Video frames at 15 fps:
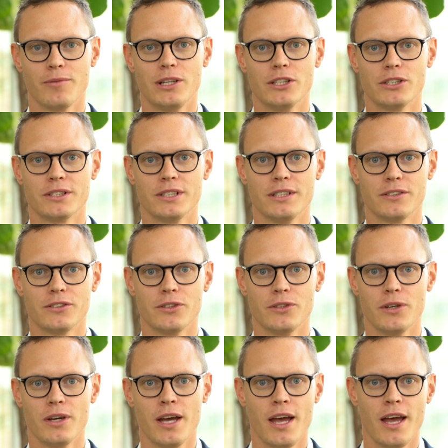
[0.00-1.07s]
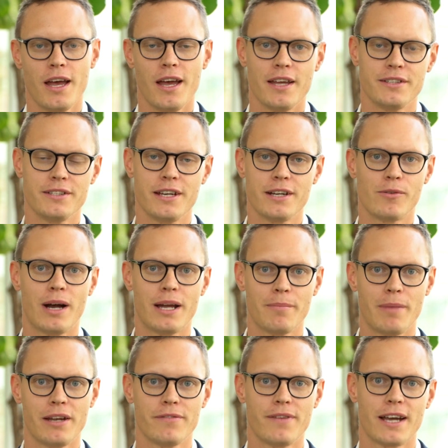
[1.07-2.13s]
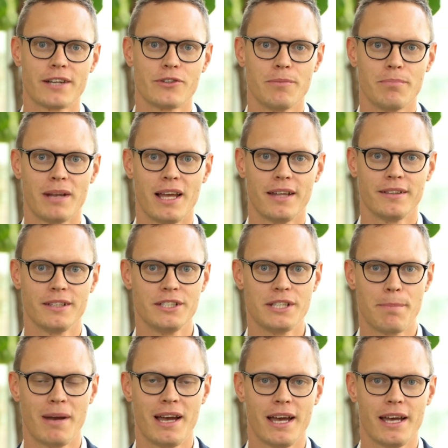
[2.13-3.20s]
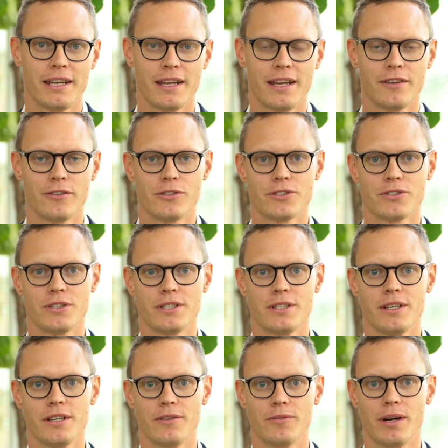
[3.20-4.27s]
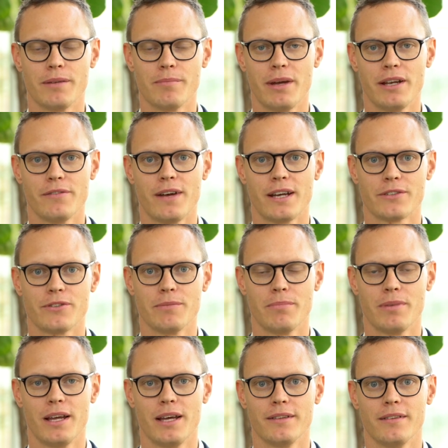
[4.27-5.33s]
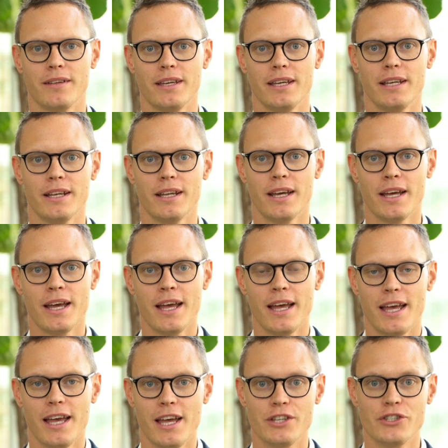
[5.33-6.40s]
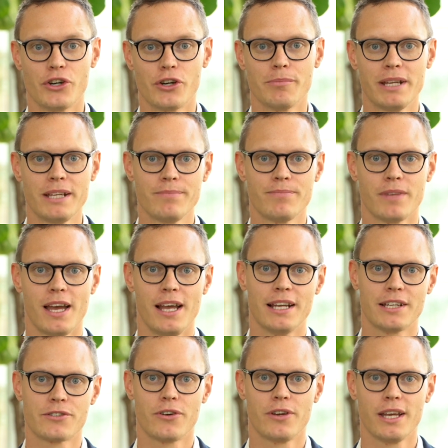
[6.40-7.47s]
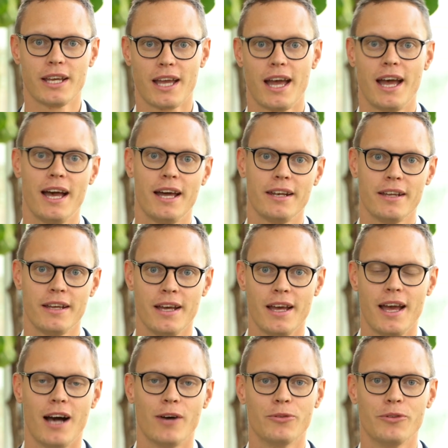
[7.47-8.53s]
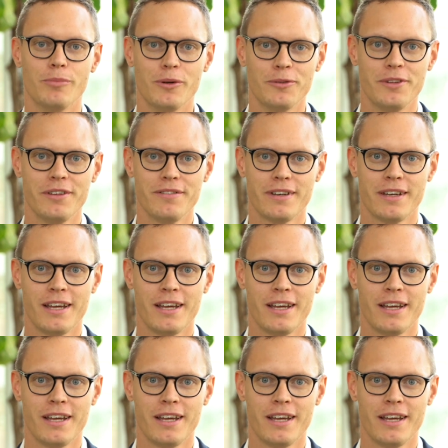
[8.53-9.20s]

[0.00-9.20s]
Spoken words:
we looked into a tier one manufacturing plant in Japan and also a tier one manufacturing plant in Germany, electronic and automotive.